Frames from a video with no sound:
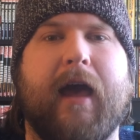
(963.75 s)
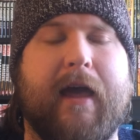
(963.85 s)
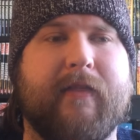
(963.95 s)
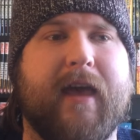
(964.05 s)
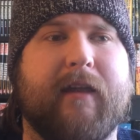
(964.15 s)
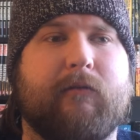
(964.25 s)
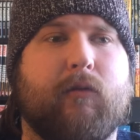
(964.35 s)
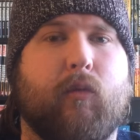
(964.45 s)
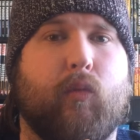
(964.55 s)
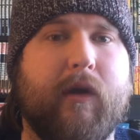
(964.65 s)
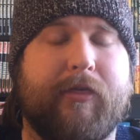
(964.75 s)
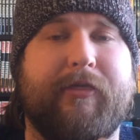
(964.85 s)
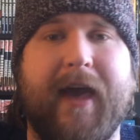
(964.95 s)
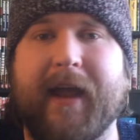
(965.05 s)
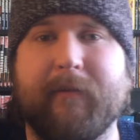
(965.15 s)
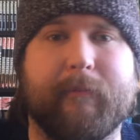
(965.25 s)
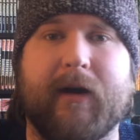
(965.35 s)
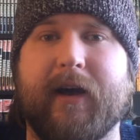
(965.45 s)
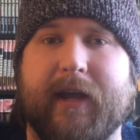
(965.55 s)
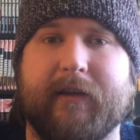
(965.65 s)
And then, with that in
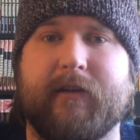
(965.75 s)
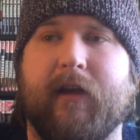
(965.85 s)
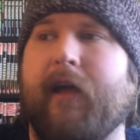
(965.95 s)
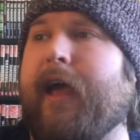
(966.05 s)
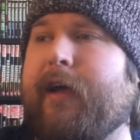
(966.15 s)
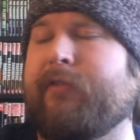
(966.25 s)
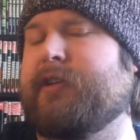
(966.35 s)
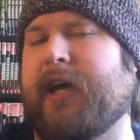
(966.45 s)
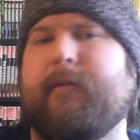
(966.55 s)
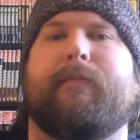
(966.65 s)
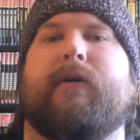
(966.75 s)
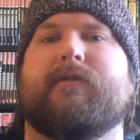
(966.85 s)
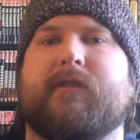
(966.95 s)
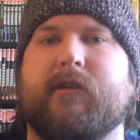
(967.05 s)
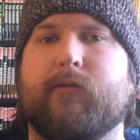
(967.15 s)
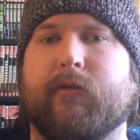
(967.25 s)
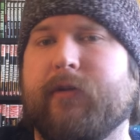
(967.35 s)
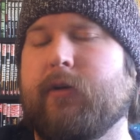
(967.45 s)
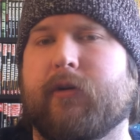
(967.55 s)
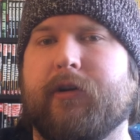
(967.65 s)
mind, every time I post a new
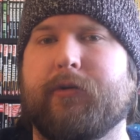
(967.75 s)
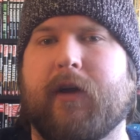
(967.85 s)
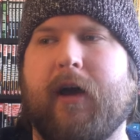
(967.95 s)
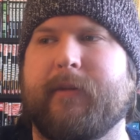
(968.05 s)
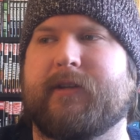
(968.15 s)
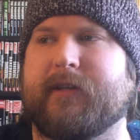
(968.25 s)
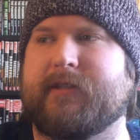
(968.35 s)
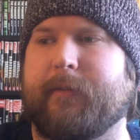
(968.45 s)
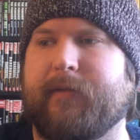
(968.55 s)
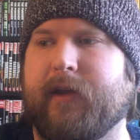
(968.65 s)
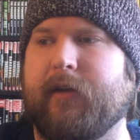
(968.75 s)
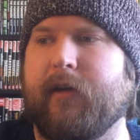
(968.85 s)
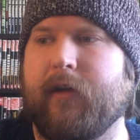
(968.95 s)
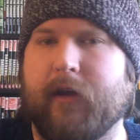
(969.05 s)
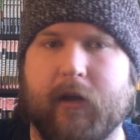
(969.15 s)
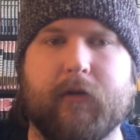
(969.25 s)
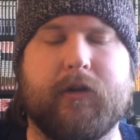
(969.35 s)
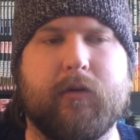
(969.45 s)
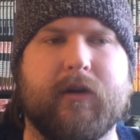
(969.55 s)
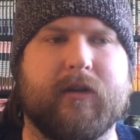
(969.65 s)
review or a new comment on something, you know,
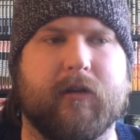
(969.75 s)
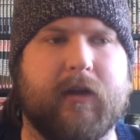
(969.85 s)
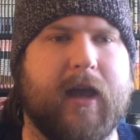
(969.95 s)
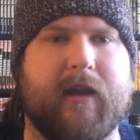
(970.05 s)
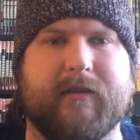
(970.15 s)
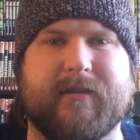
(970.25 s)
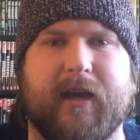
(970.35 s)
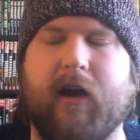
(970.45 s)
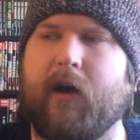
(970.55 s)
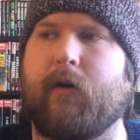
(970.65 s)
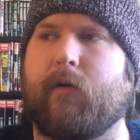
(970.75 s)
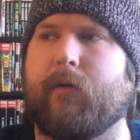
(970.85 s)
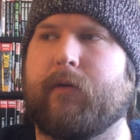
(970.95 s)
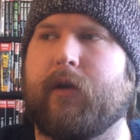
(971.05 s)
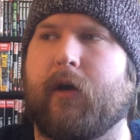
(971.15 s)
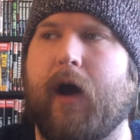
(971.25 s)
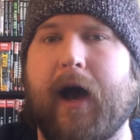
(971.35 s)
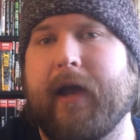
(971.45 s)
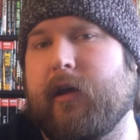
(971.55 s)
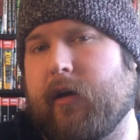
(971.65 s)
you can look at it and say, oh, you know,
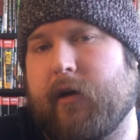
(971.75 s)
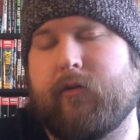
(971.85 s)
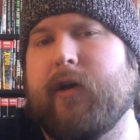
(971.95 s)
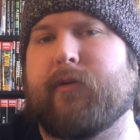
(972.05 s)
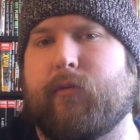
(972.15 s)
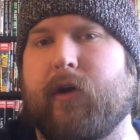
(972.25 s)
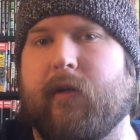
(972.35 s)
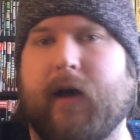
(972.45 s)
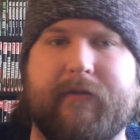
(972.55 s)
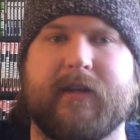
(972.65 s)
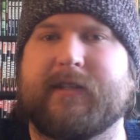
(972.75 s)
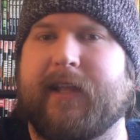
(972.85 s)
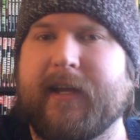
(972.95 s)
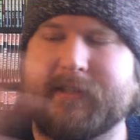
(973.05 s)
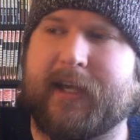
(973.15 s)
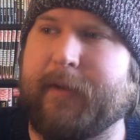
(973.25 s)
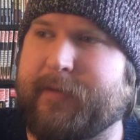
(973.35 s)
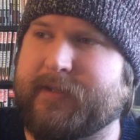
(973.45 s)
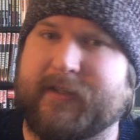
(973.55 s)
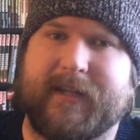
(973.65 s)
I agree with Will. This
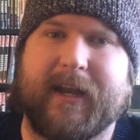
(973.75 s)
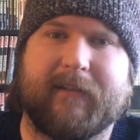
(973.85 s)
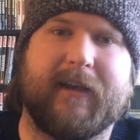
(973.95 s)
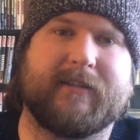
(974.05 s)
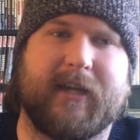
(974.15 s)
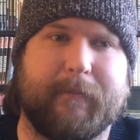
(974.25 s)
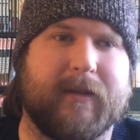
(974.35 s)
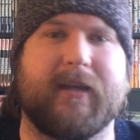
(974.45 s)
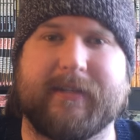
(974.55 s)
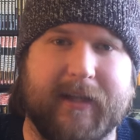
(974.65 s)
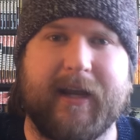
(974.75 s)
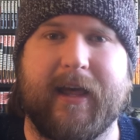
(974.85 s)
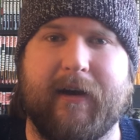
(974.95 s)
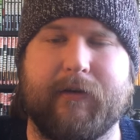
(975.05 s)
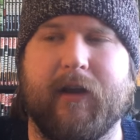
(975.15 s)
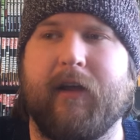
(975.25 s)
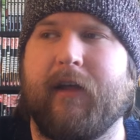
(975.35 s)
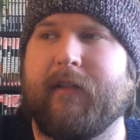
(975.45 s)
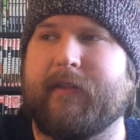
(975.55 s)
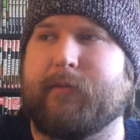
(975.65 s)
landscape, this aesthetic landscape that he's laid out
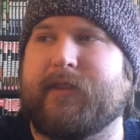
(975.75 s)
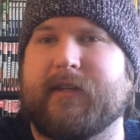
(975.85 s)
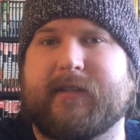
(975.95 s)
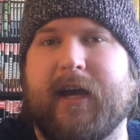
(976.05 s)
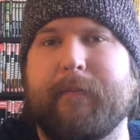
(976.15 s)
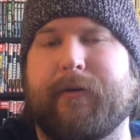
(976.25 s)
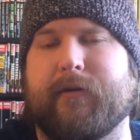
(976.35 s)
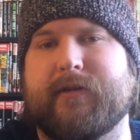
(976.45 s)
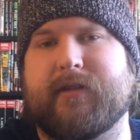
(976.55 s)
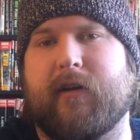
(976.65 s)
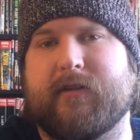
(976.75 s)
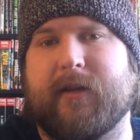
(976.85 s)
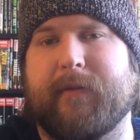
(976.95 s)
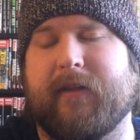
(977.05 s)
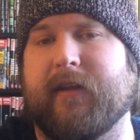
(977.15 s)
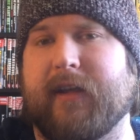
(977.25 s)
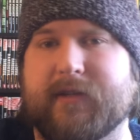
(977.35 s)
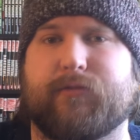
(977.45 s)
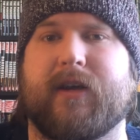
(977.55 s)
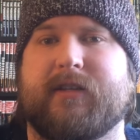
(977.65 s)
with these signposts are something that
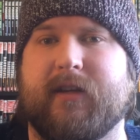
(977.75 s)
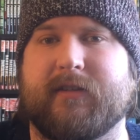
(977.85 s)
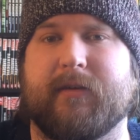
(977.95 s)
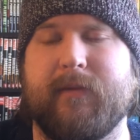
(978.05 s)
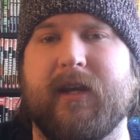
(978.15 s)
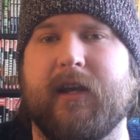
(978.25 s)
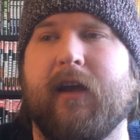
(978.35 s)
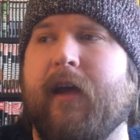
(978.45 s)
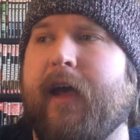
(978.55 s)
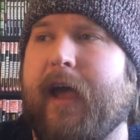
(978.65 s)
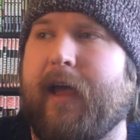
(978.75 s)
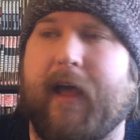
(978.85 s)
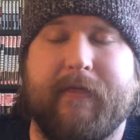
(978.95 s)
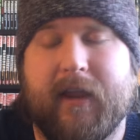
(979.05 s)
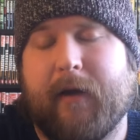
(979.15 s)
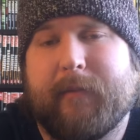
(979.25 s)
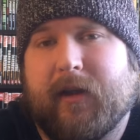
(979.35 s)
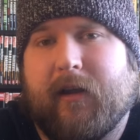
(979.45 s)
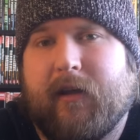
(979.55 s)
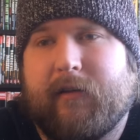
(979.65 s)
is resonant to me. And then I'm
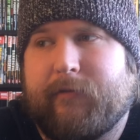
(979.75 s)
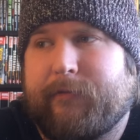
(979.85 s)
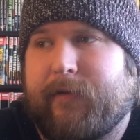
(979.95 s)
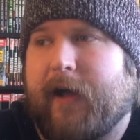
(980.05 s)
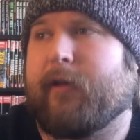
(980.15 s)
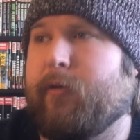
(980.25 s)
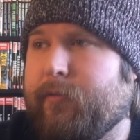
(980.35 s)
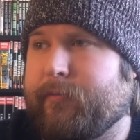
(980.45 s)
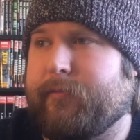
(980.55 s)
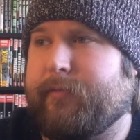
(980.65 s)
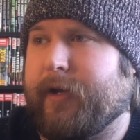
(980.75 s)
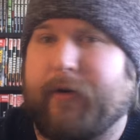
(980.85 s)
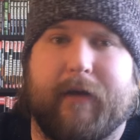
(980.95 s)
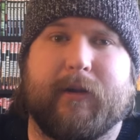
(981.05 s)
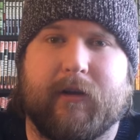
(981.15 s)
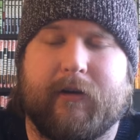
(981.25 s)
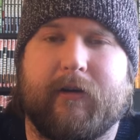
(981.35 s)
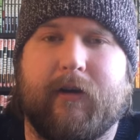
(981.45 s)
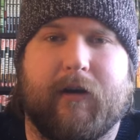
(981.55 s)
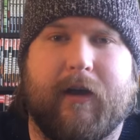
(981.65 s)
going to follow, you know, him
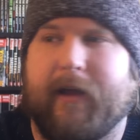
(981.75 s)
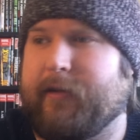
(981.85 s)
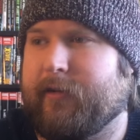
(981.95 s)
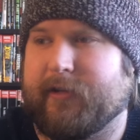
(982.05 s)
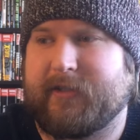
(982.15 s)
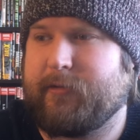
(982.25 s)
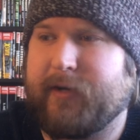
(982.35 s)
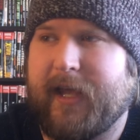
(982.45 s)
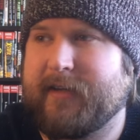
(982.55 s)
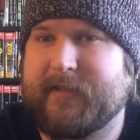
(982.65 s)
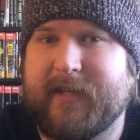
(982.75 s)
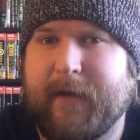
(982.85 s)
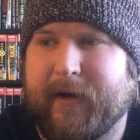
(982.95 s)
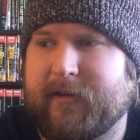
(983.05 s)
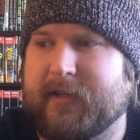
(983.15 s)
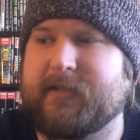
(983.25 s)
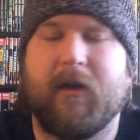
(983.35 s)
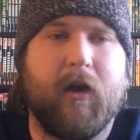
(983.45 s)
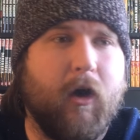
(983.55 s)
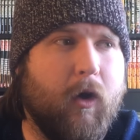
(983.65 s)
along and listen to what he has to say about this.
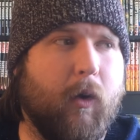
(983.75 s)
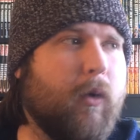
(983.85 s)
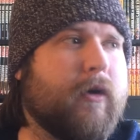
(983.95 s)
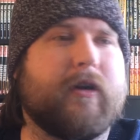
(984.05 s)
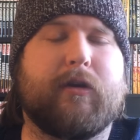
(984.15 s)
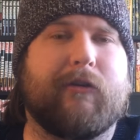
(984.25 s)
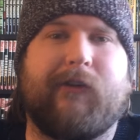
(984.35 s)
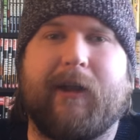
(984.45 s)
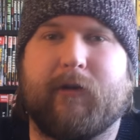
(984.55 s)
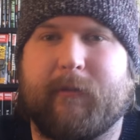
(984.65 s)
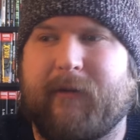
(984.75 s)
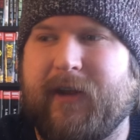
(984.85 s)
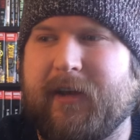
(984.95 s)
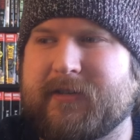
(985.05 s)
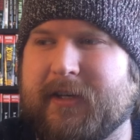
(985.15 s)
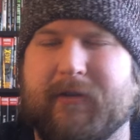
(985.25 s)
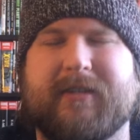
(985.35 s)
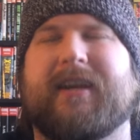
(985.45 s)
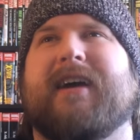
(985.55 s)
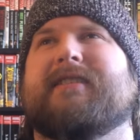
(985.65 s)
Or you could find one of my videos and go,
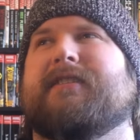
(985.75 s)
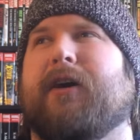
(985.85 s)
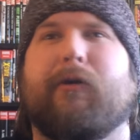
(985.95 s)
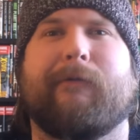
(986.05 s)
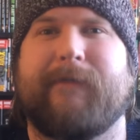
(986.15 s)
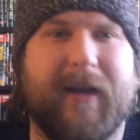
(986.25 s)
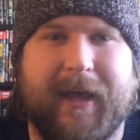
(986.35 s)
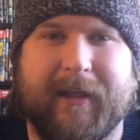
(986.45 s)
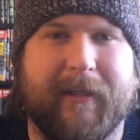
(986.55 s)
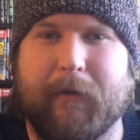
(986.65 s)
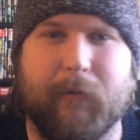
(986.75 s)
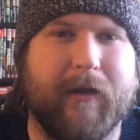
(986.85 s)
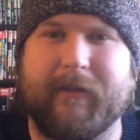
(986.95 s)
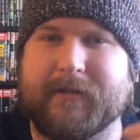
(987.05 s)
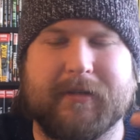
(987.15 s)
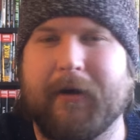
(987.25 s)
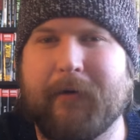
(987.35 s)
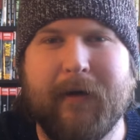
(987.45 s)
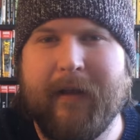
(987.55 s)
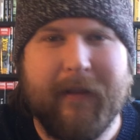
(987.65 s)
this guy is a total fuckhead. Like, what? There's
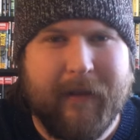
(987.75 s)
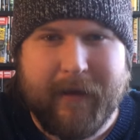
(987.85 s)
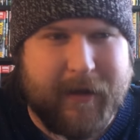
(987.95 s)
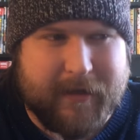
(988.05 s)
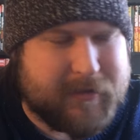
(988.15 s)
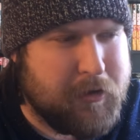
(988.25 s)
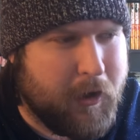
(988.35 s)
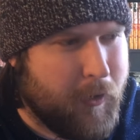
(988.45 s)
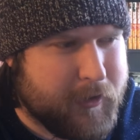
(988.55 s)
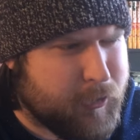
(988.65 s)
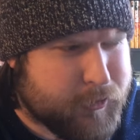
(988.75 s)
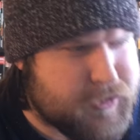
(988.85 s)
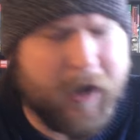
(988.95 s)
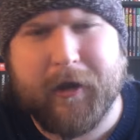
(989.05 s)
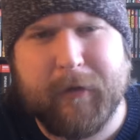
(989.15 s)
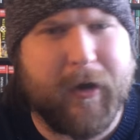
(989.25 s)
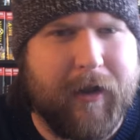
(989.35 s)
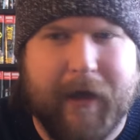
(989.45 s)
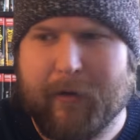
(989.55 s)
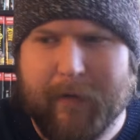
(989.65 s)
no, he has no idea what he's talking
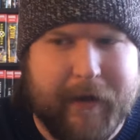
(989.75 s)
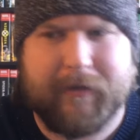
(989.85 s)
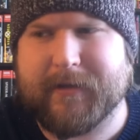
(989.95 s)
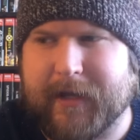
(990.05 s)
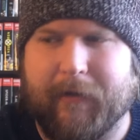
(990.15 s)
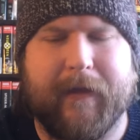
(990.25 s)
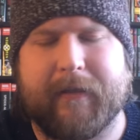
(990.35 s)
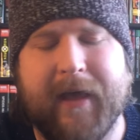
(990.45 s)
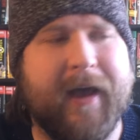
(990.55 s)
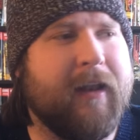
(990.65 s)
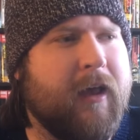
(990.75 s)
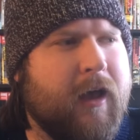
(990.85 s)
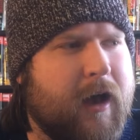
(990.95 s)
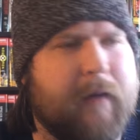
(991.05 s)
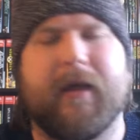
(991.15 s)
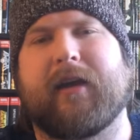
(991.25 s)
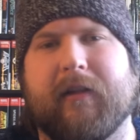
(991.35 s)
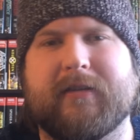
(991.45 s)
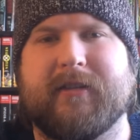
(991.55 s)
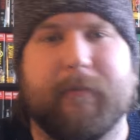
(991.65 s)
about. I don't like this. I don't like that. I'm not going
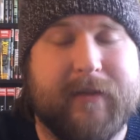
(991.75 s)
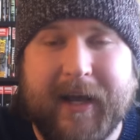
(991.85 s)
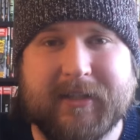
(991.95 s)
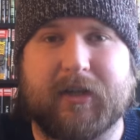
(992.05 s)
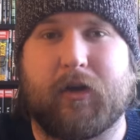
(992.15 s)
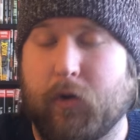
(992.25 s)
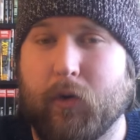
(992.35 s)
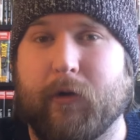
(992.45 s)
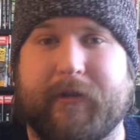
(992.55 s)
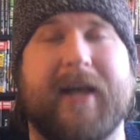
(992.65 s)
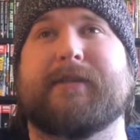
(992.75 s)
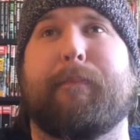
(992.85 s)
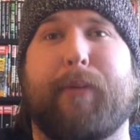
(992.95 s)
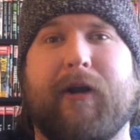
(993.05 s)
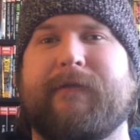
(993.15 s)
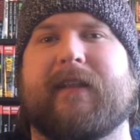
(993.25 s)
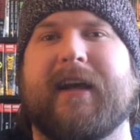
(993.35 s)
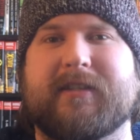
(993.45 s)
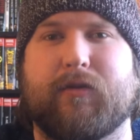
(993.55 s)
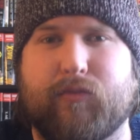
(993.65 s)
to listen to him. That's cool. That's perfect.
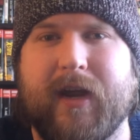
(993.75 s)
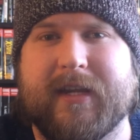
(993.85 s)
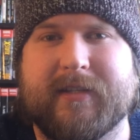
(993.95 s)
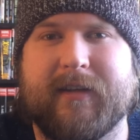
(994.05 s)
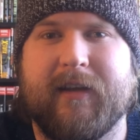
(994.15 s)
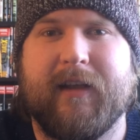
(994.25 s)
That's great.